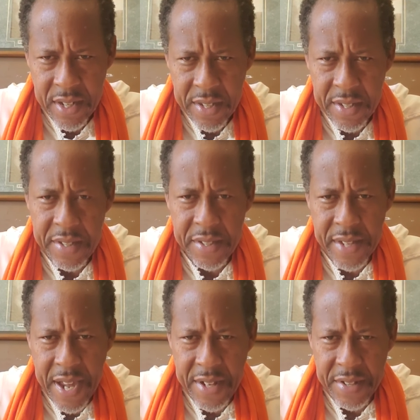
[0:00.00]
This is
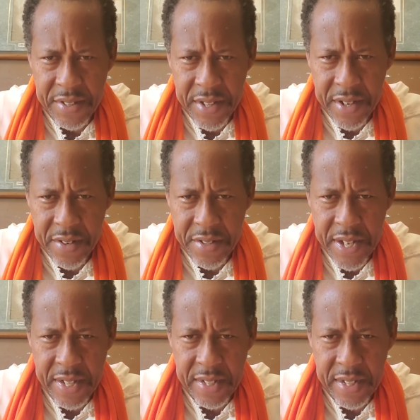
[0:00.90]
not a scare
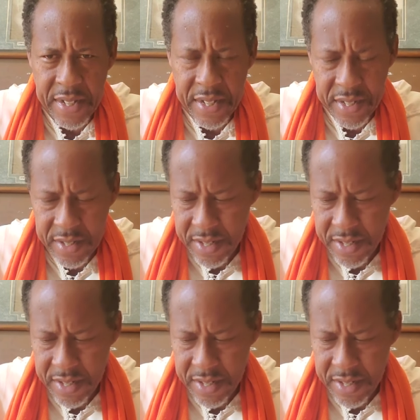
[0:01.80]
technique.